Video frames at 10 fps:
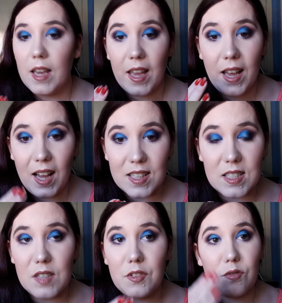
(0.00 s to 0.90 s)
It
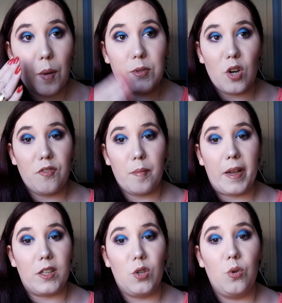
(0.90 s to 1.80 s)
hasn't even rubbed off on
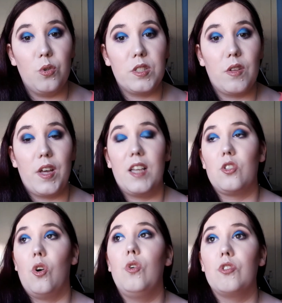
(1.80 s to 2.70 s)
my nose. Now that
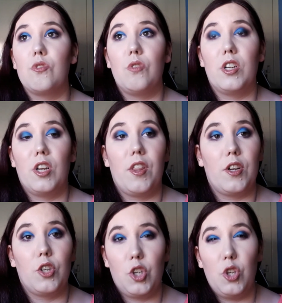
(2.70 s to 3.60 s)
is also
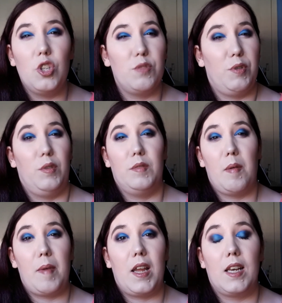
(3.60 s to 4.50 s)
another huge problem
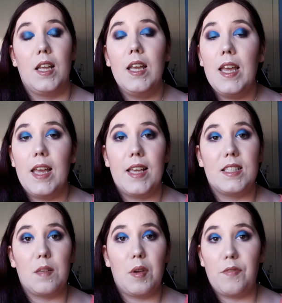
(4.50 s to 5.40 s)
of mine,
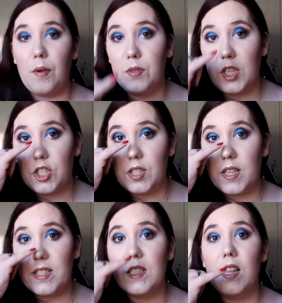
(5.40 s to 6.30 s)
is that my foundation
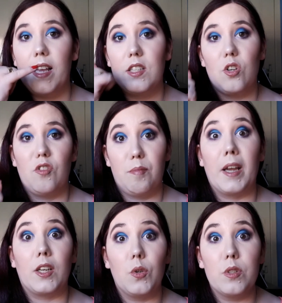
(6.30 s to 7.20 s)
slides off
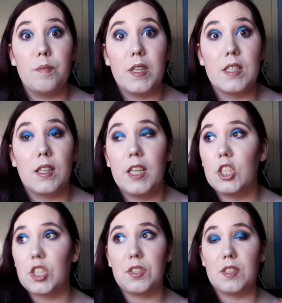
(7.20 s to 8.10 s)
my nose. Basically,
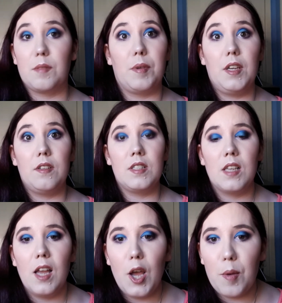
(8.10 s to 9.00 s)
it just disappears,
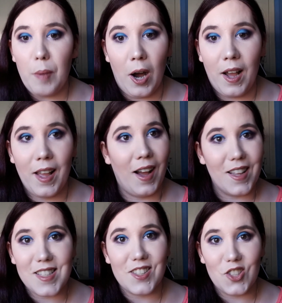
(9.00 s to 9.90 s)
but it
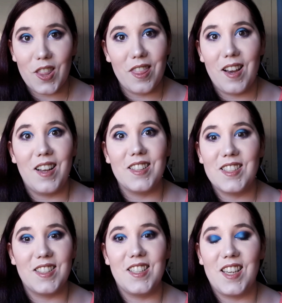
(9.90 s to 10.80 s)
hasn't done that
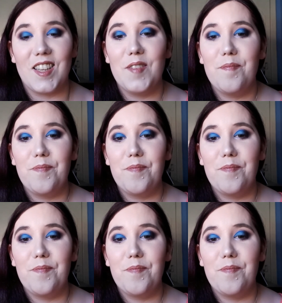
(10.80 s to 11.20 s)
today.